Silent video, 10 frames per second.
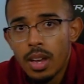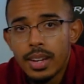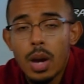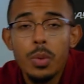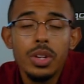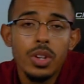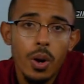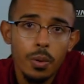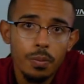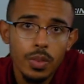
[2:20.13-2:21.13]
Now we
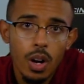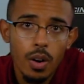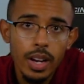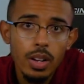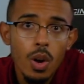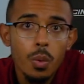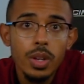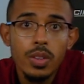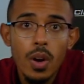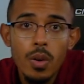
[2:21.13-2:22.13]
know, all right? We
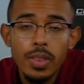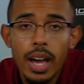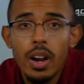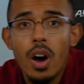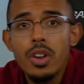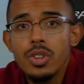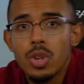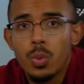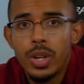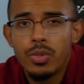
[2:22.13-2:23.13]
know that under
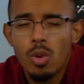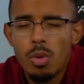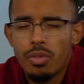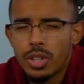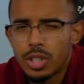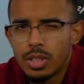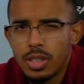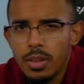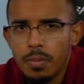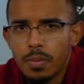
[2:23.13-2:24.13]
the weak form efficiency,